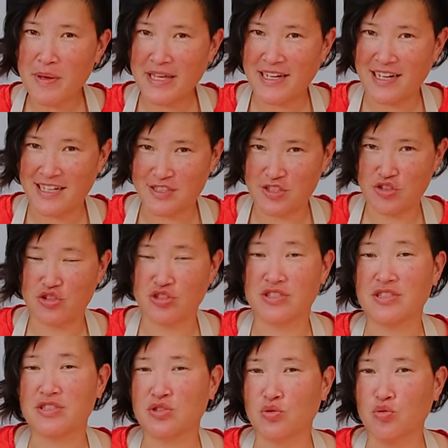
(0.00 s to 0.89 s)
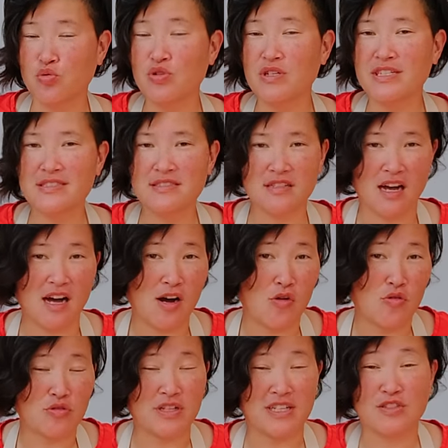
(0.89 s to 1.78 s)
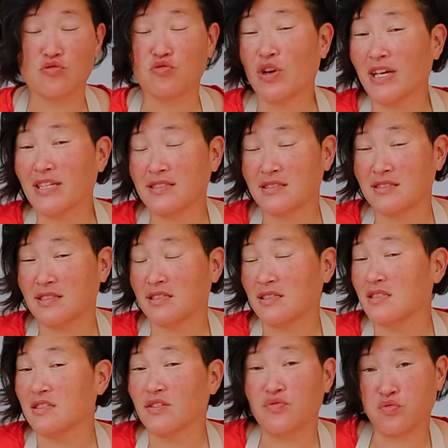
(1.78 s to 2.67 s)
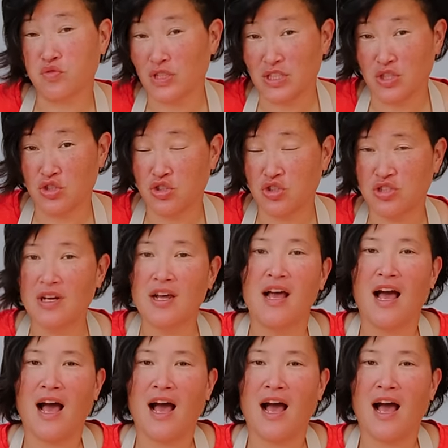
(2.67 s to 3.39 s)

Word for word: my custard is cooling down and resting in the fridge,